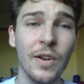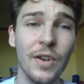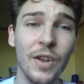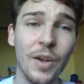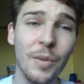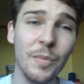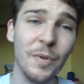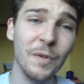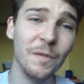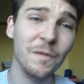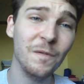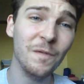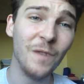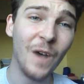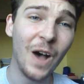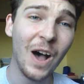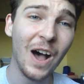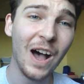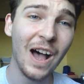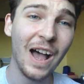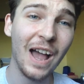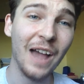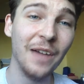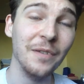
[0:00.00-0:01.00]
Number
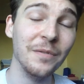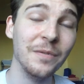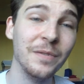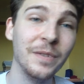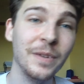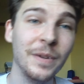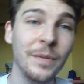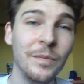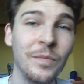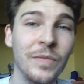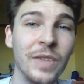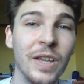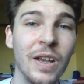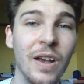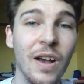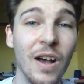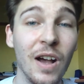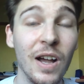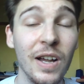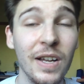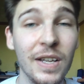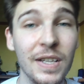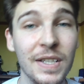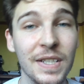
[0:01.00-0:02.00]
5.
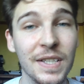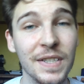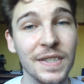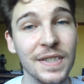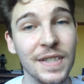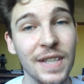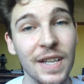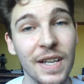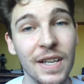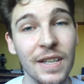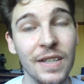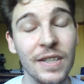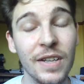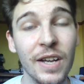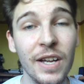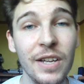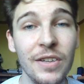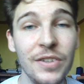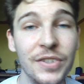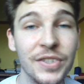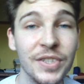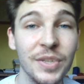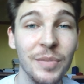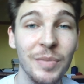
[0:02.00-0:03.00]
I understand. I
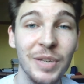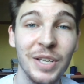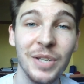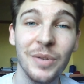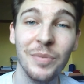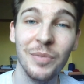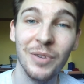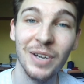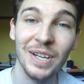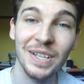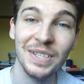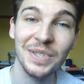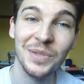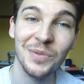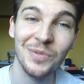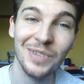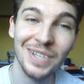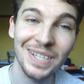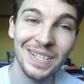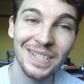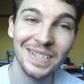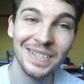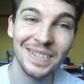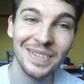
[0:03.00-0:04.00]
used to be depressed
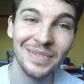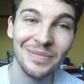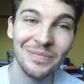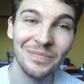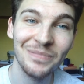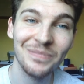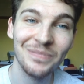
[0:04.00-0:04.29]
once.